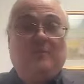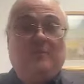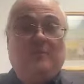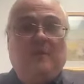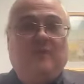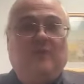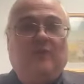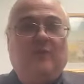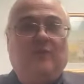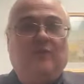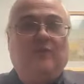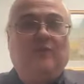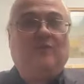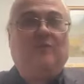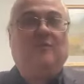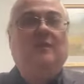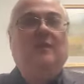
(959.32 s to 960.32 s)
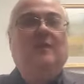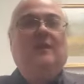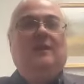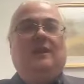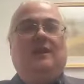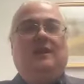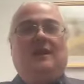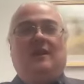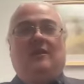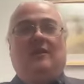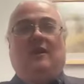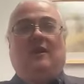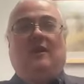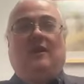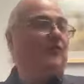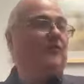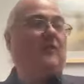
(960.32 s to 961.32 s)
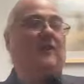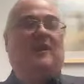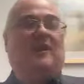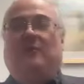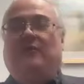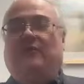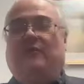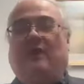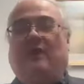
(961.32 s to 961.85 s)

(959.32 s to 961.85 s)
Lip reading: of my dissertation. And he and I struck up a